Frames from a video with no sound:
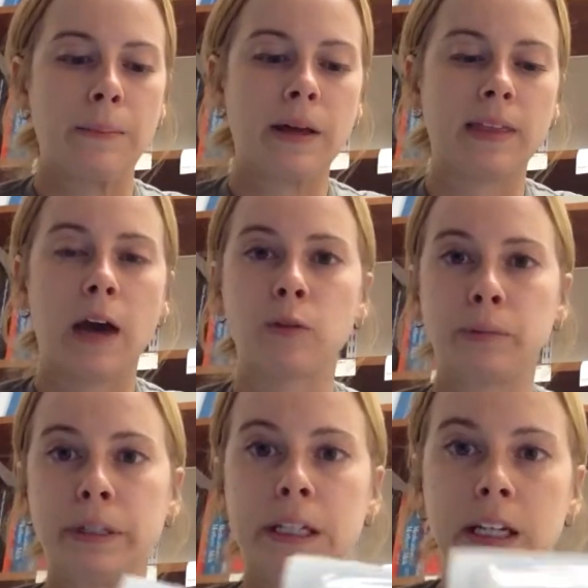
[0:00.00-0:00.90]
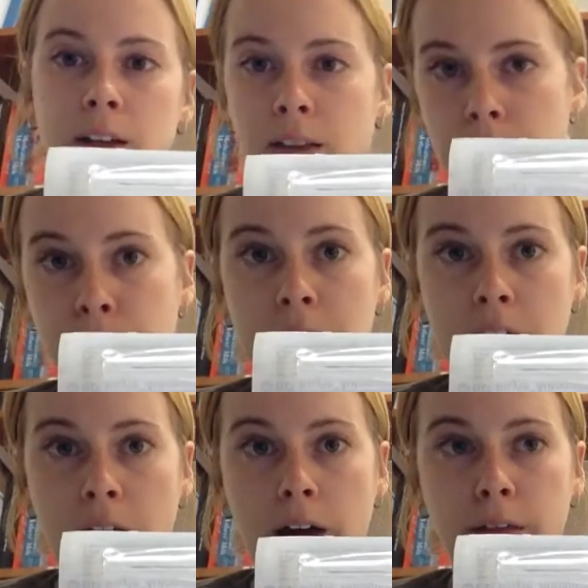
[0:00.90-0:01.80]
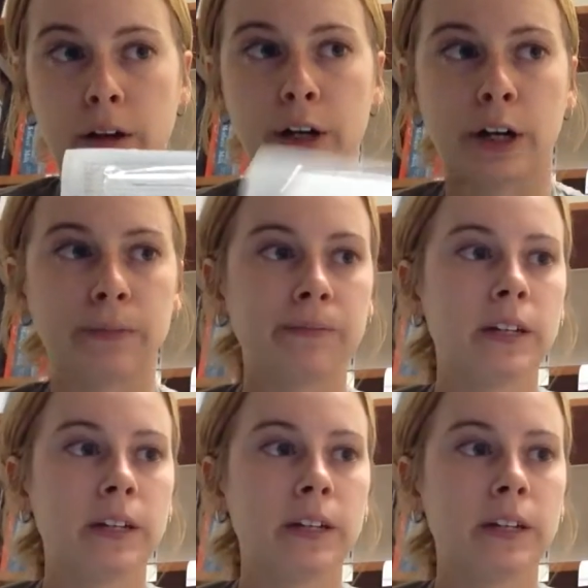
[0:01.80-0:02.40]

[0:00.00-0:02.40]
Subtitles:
and that will be the pink catheter.